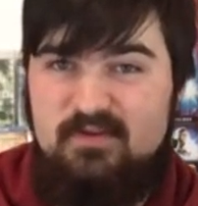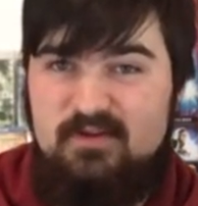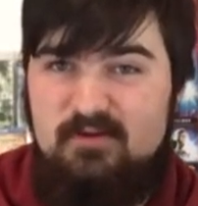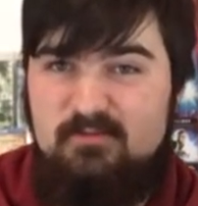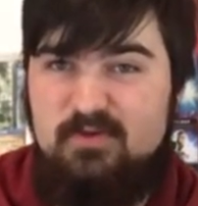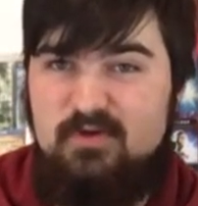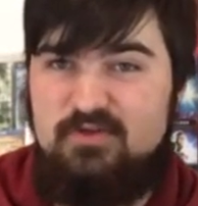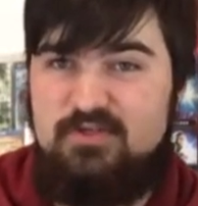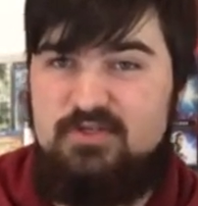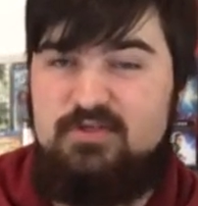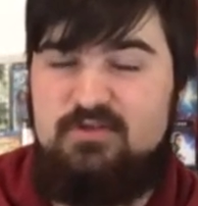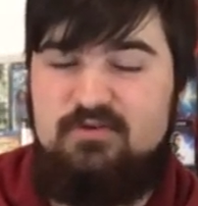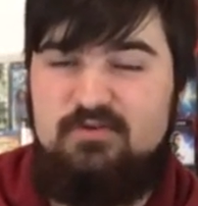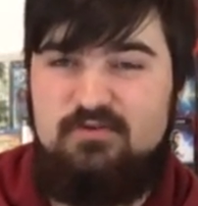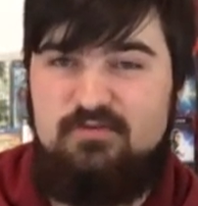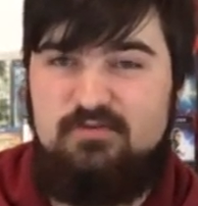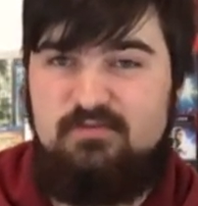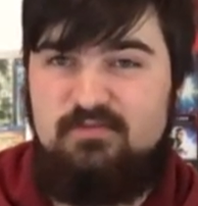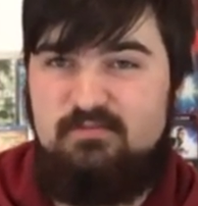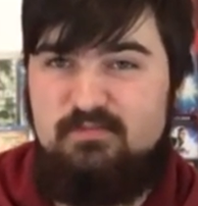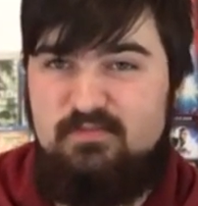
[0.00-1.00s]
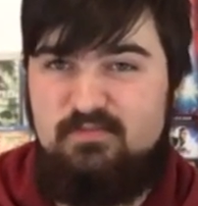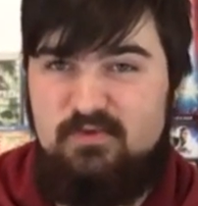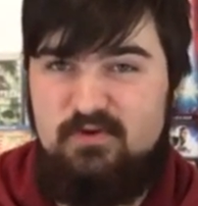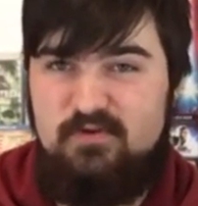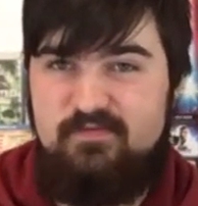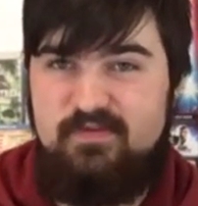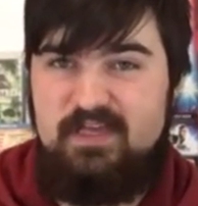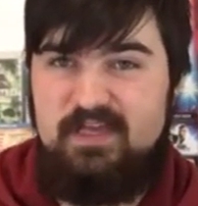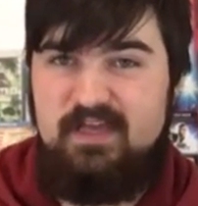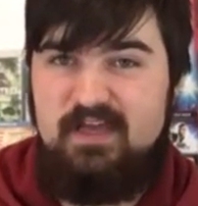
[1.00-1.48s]
emotional
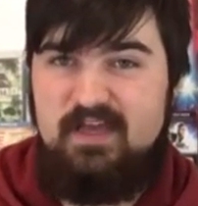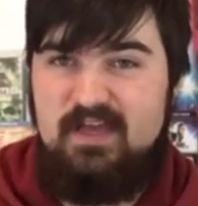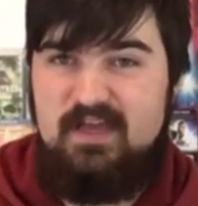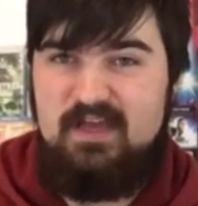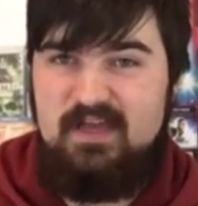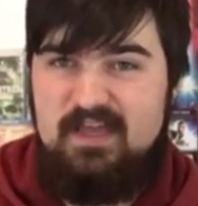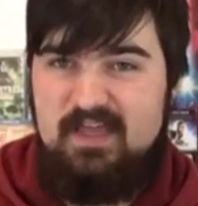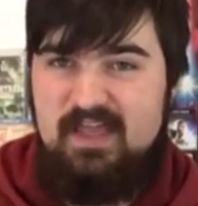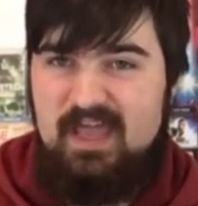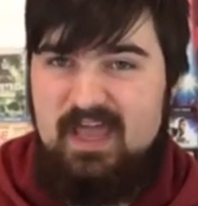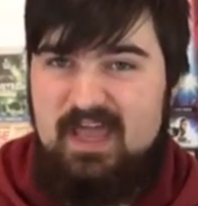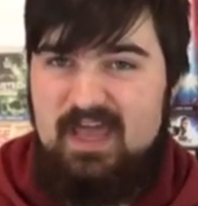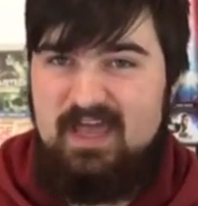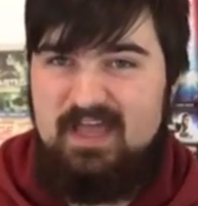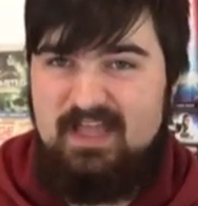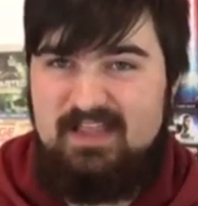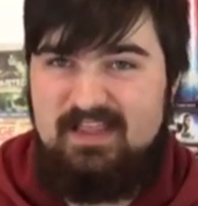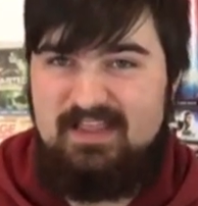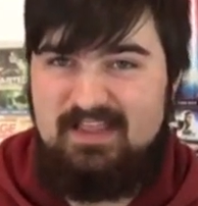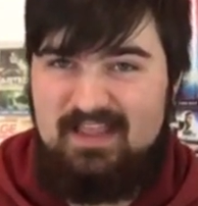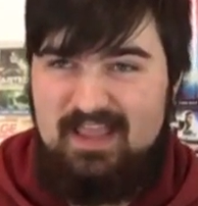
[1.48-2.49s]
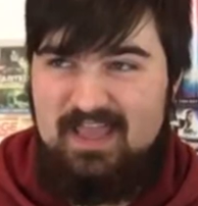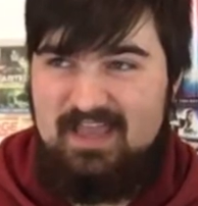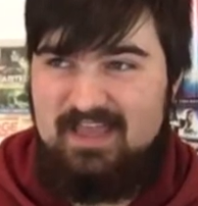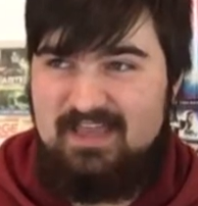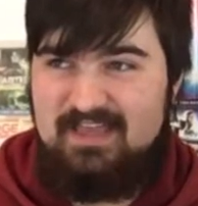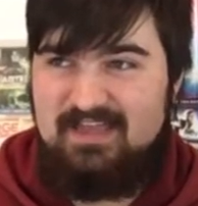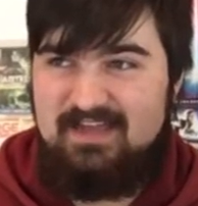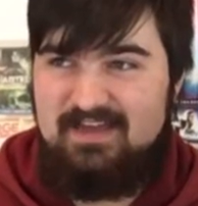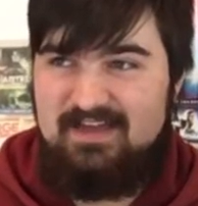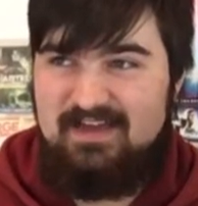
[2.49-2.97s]
movie. And
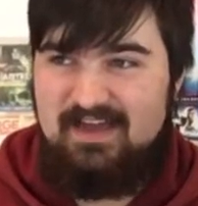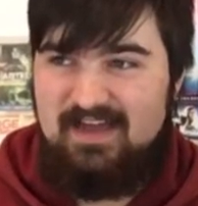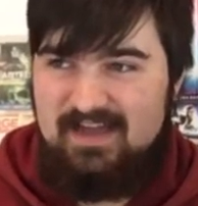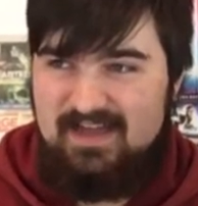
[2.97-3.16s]
like,